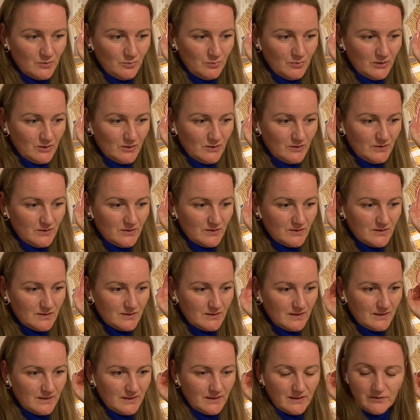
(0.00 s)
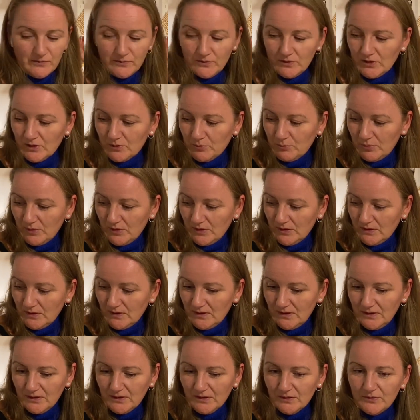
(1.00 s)
because I have not been
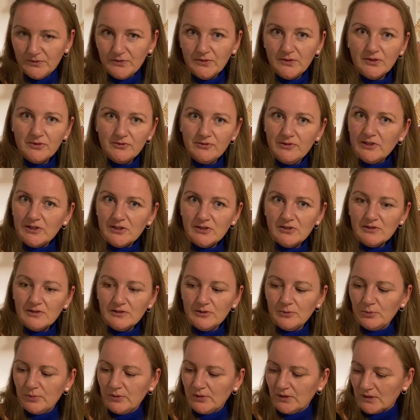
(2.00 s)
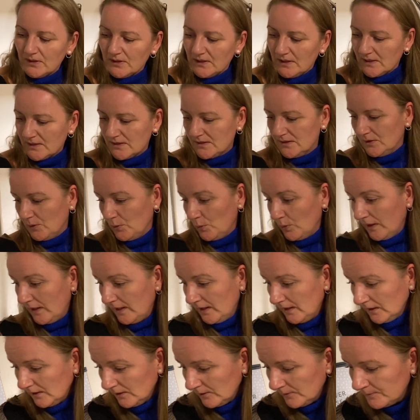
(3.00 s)
here for a regular podcast in a
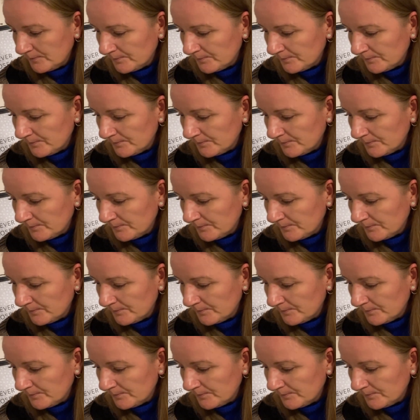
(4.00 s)
while.